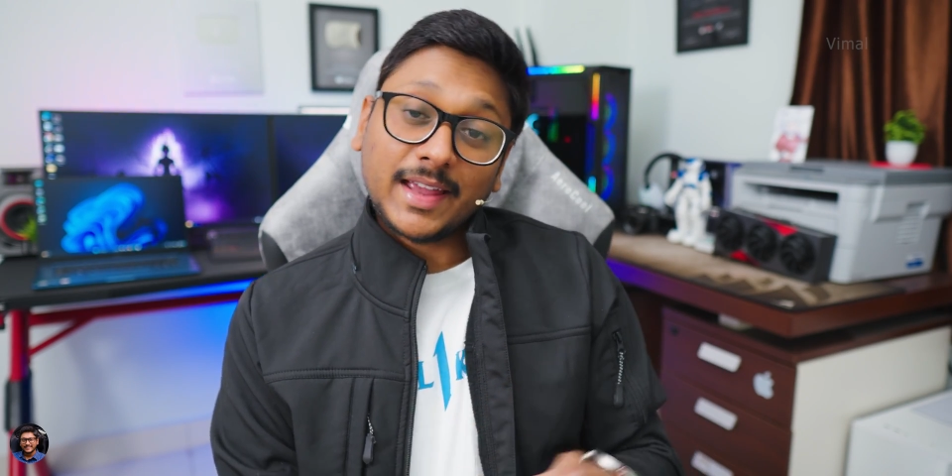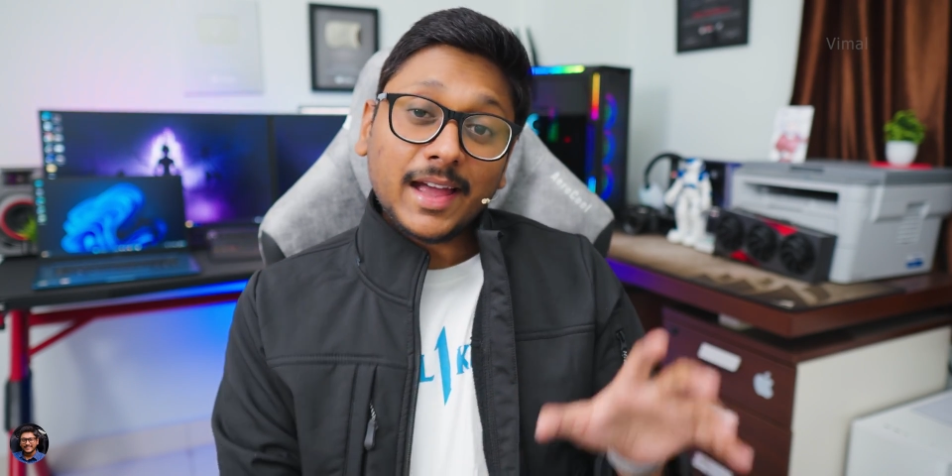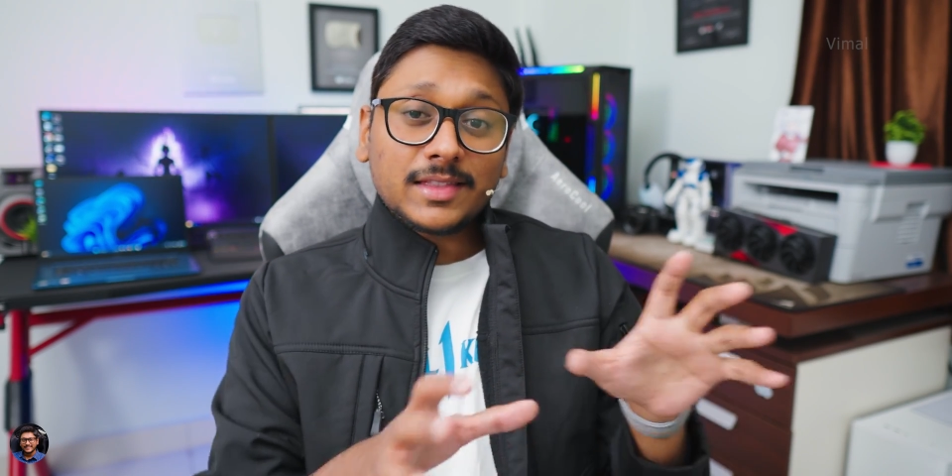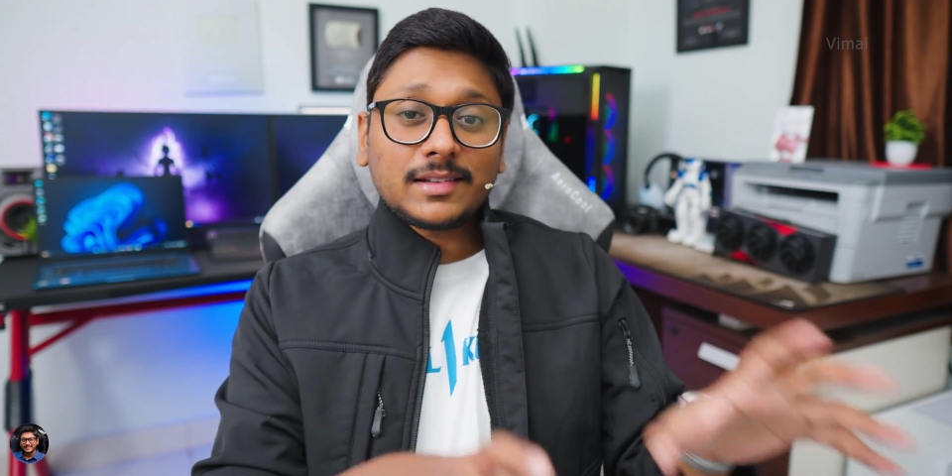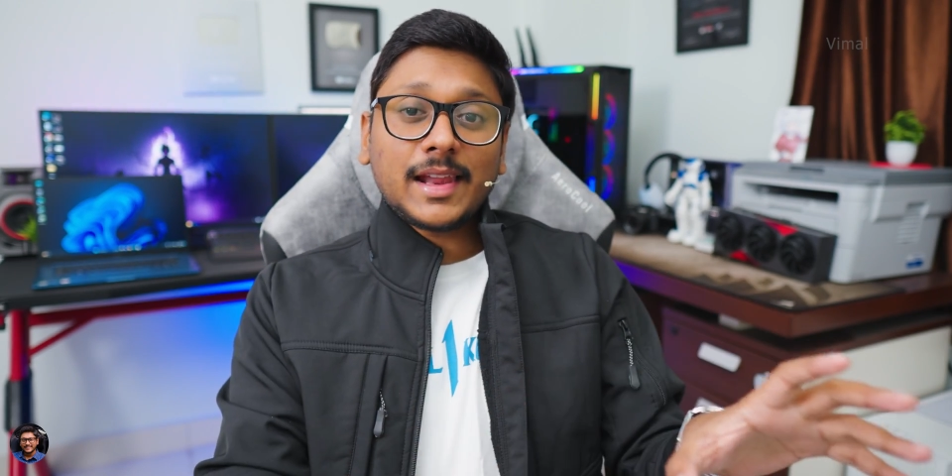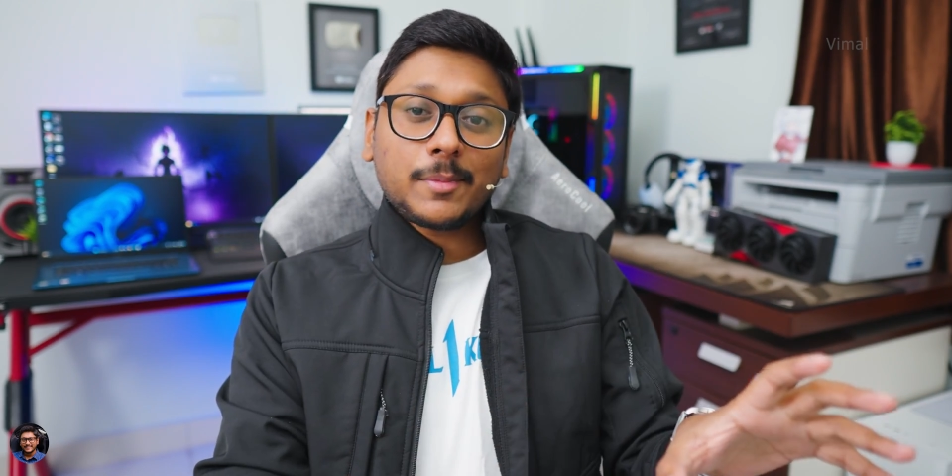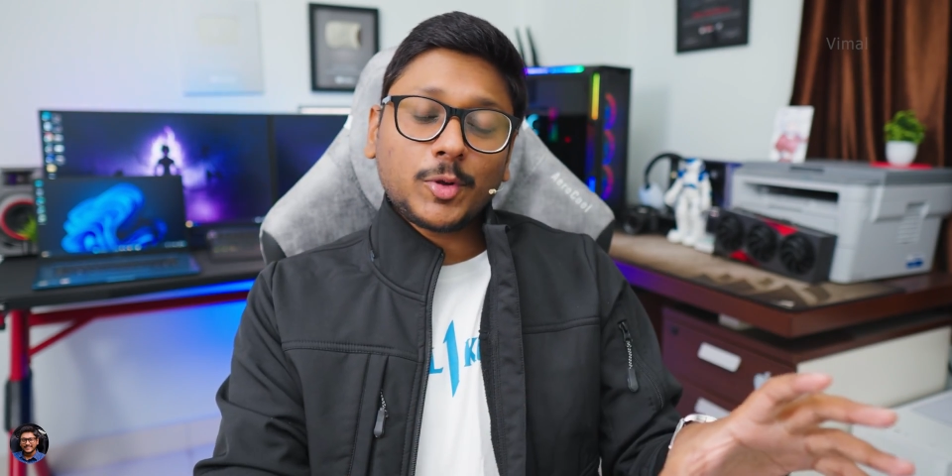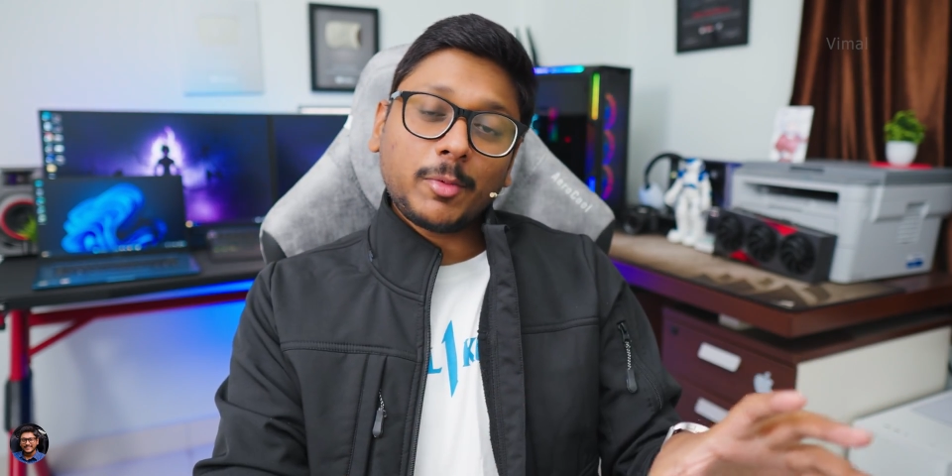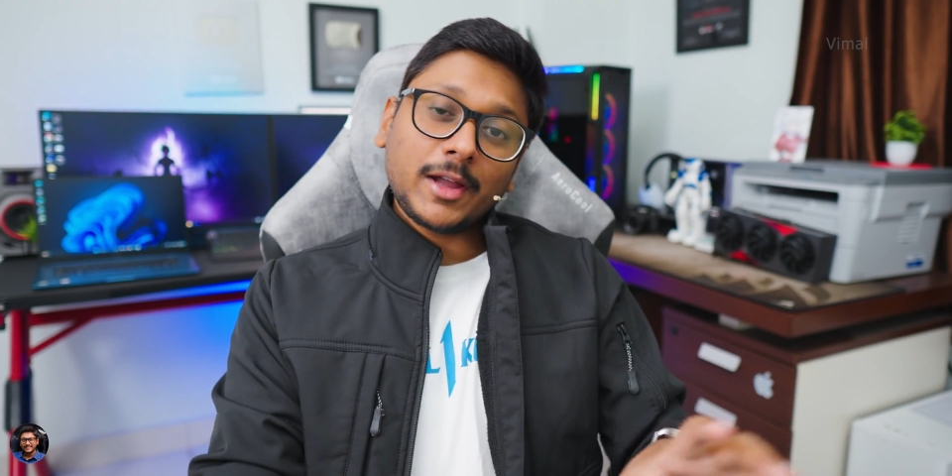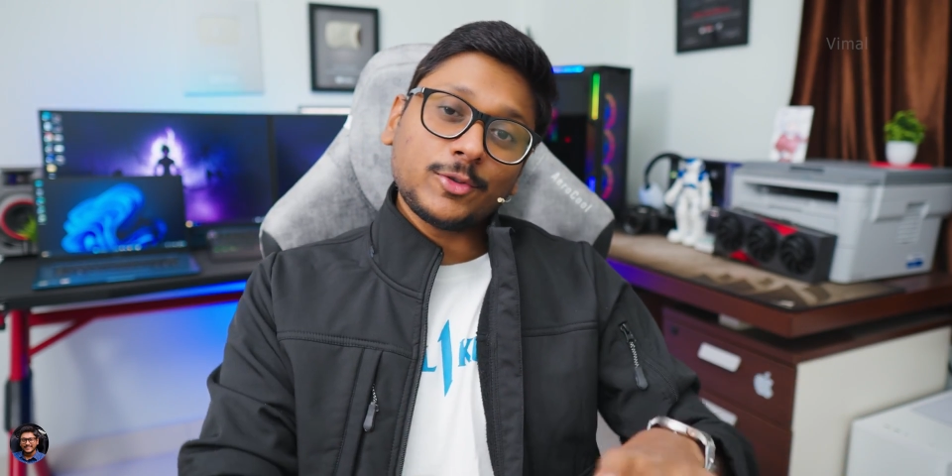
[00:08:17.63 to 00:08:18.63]
Can this
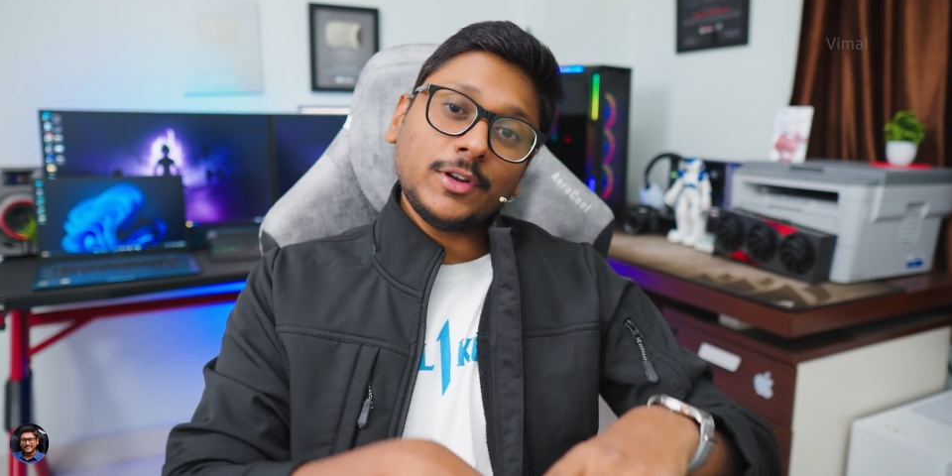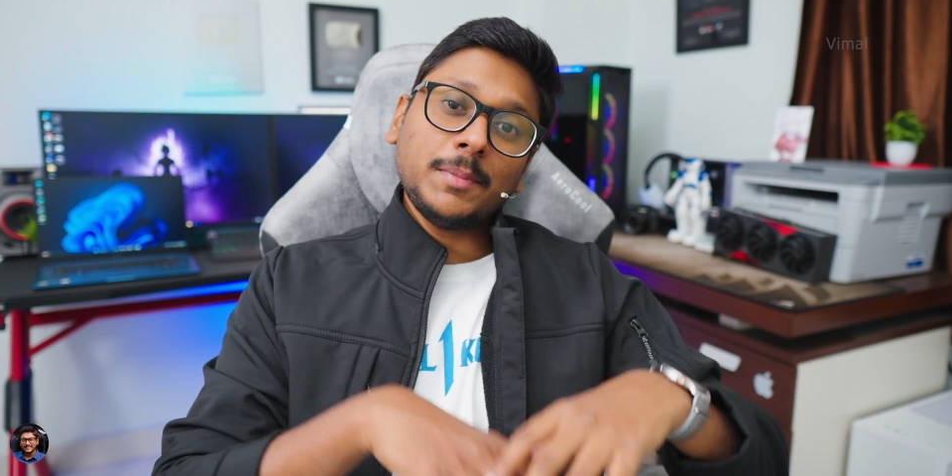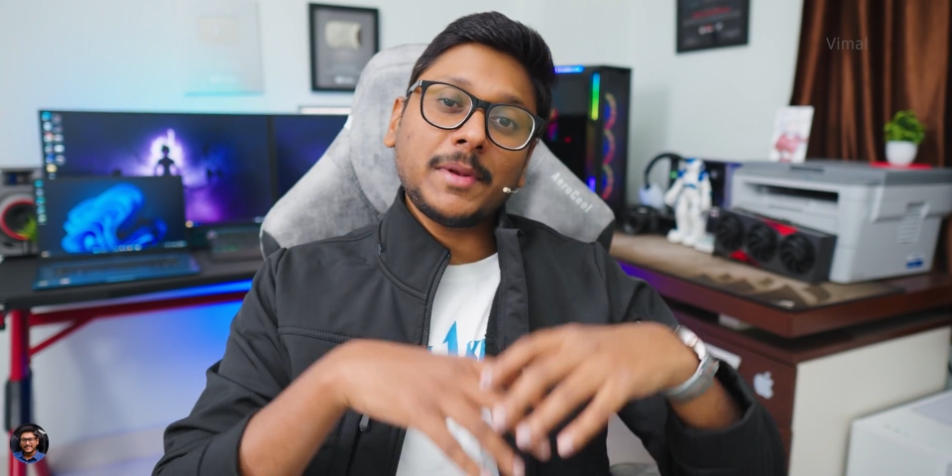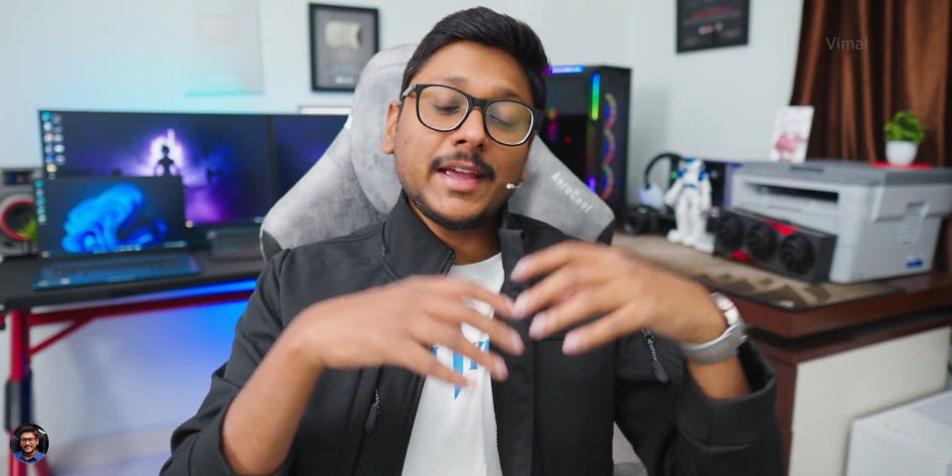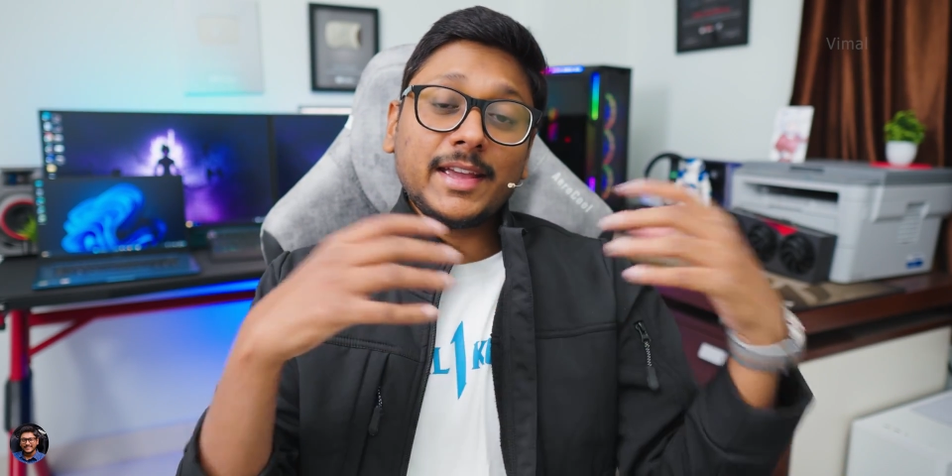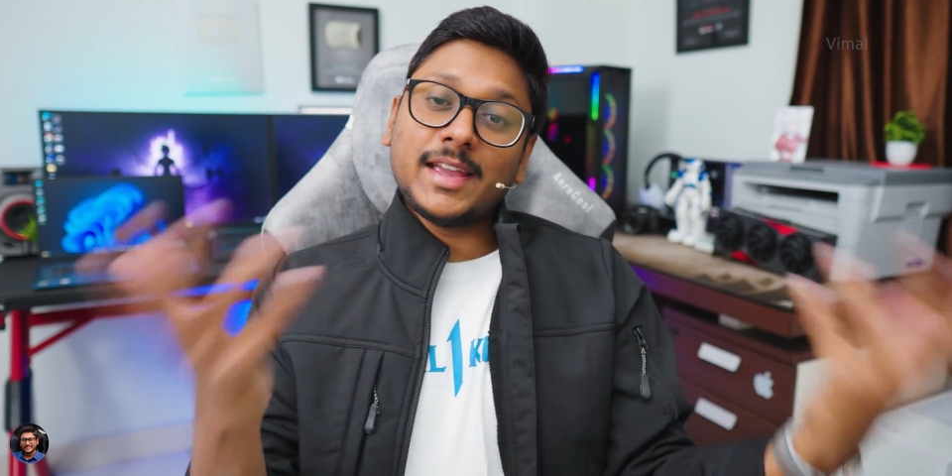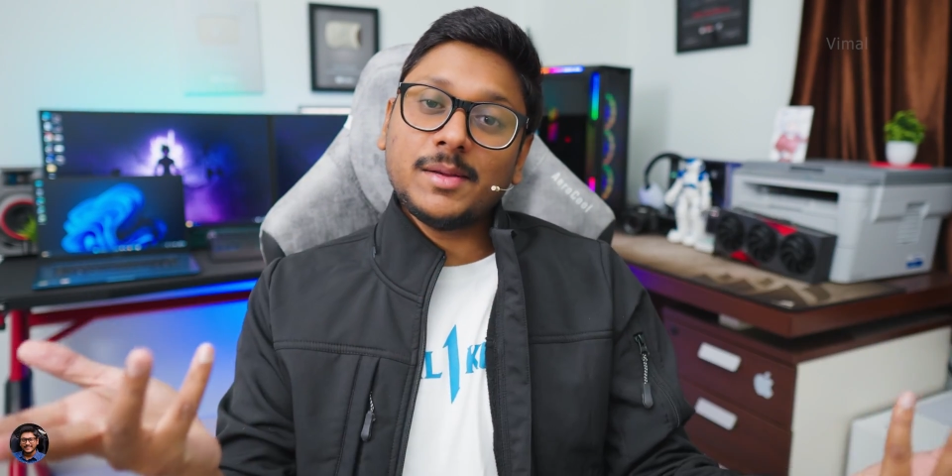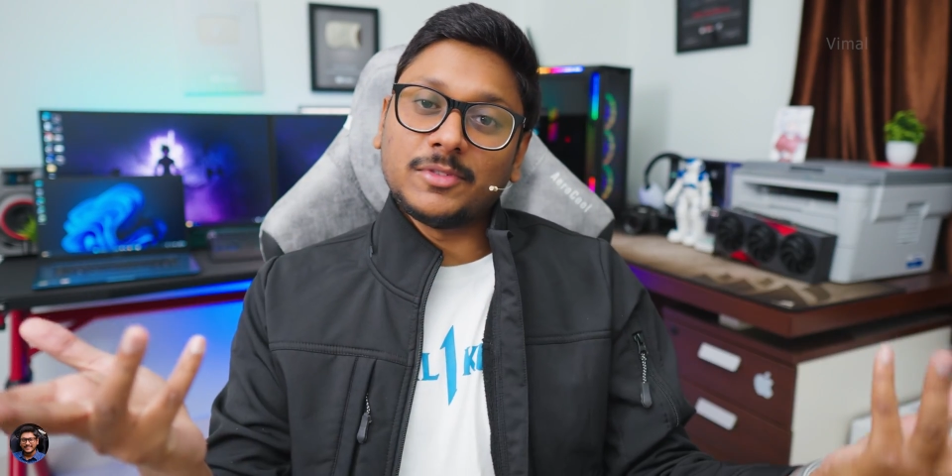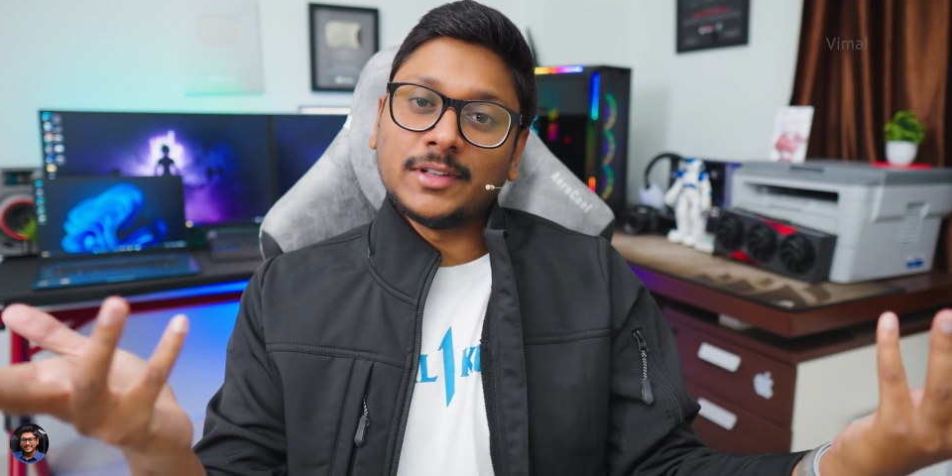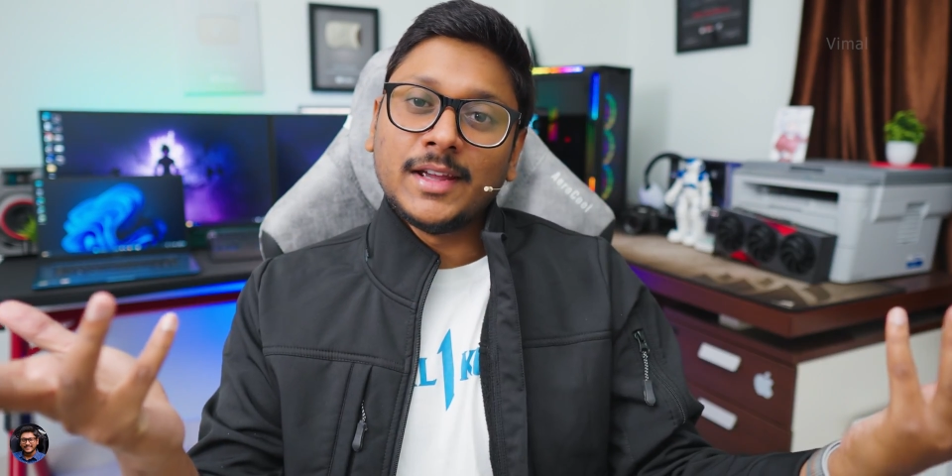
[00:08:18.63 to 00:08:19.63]
laptop actually play
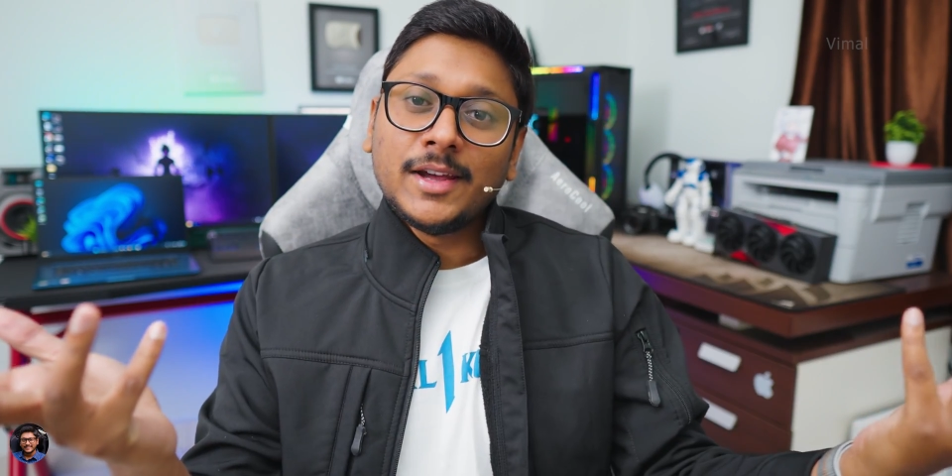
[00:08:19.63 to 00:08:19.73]
games?